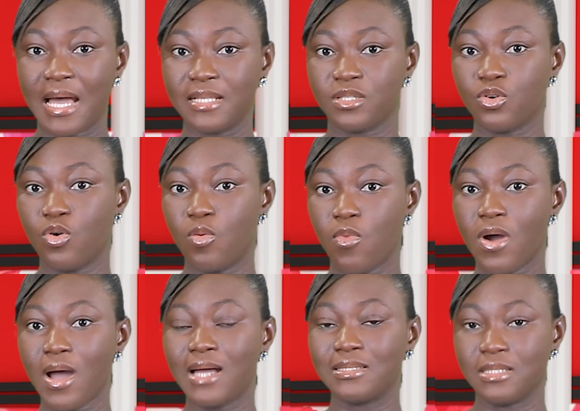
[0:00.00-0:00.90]
at
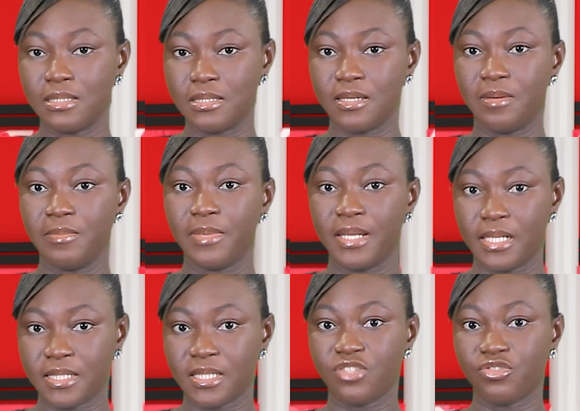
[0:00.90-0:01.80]
Gomoa Adzintem in
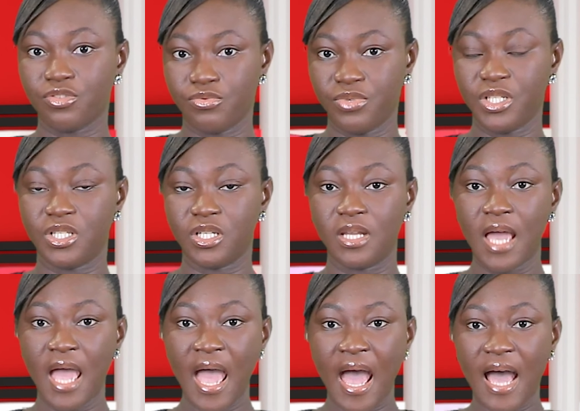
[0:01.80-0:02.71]
the Central Region
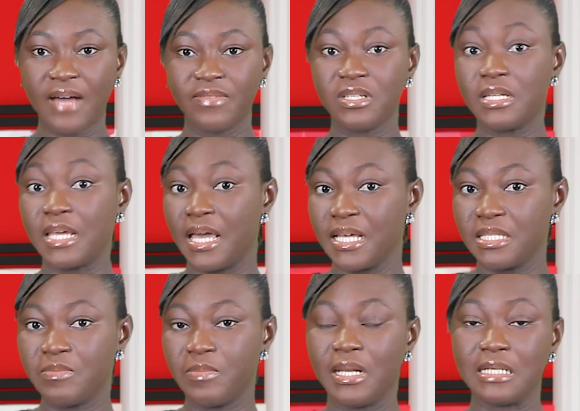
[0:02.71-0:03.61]
after the
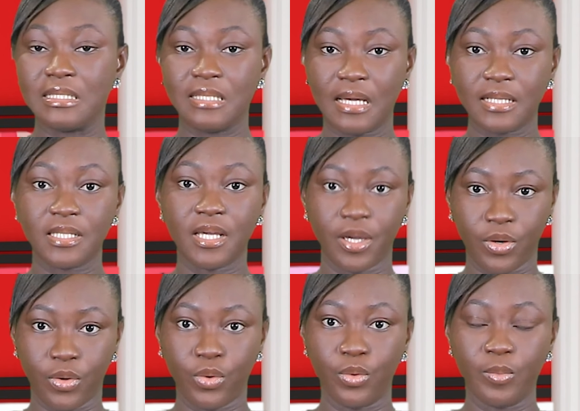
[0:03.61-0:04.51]
herdsmen attacked
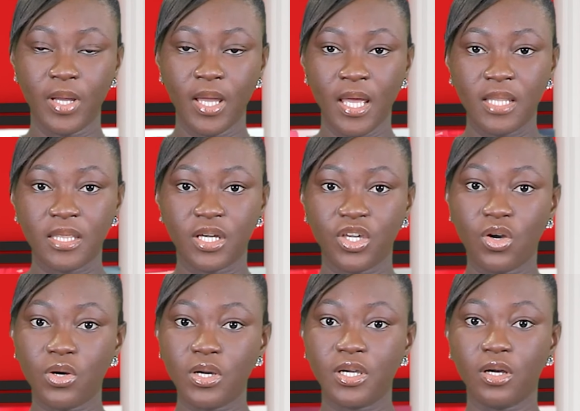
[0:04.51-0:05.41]
her home. The
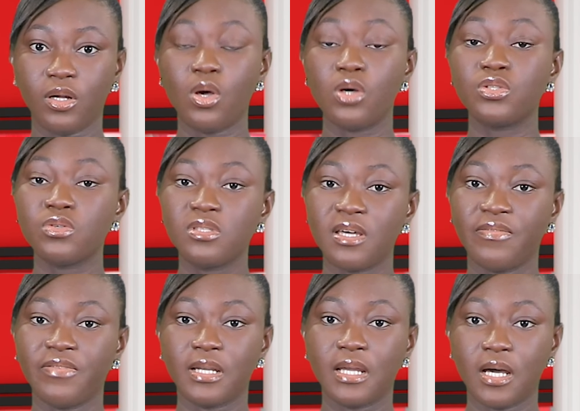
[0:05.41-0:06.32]
young girl also
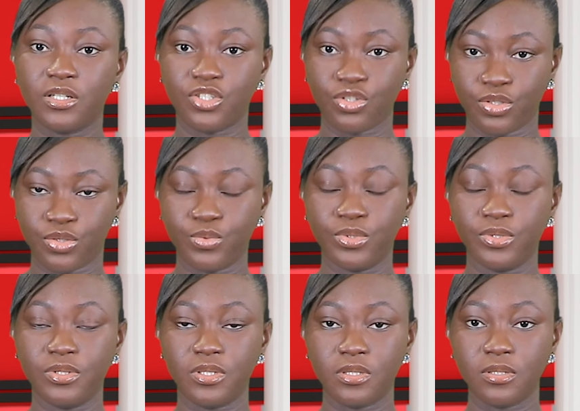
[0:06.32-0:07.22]
suffered gunshot
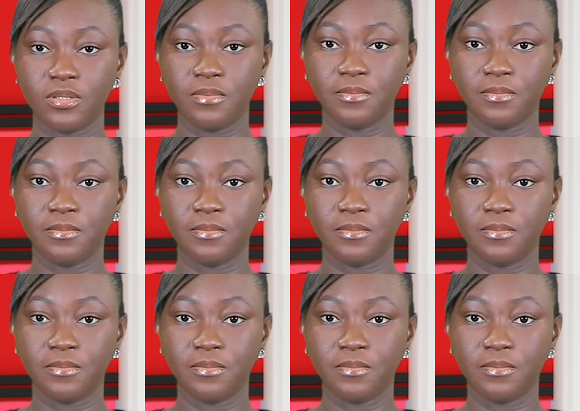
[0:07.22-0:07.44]
wounds.